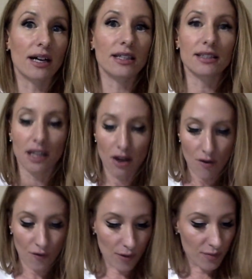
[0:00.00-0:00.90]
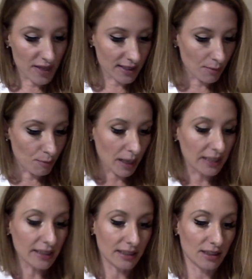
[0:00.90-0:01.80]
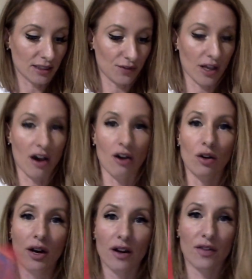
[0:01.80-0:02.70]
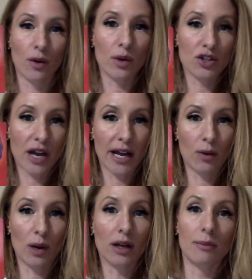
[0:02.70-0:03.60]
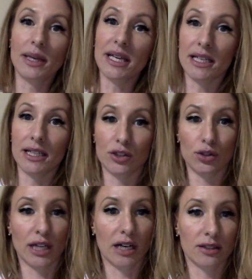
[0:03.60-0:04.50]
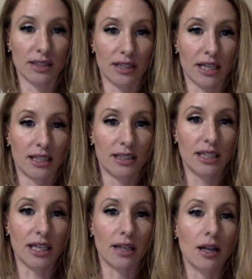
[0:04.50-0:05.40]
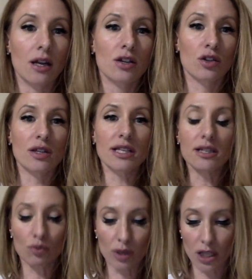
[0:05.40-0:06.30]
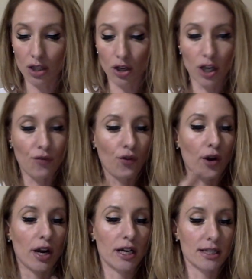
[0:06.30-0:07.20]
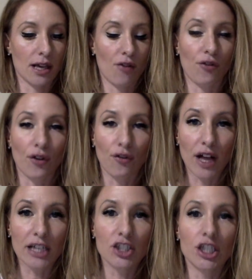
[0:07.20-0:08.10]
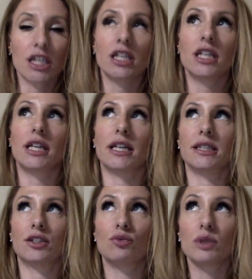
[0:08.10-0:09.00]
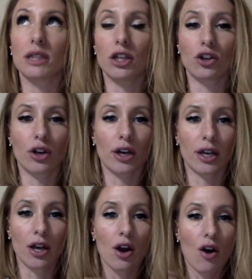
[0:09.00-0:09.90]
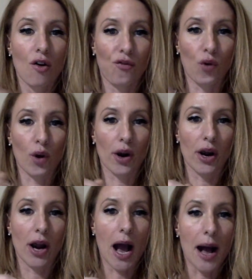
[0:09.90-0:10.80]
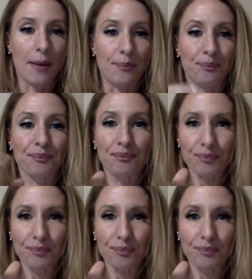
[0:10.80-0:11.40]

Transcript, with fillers: us from this abundance flow that we're trying to welcome in in two thousand nineteen. So this is really good for self-reflection. It's really good for um,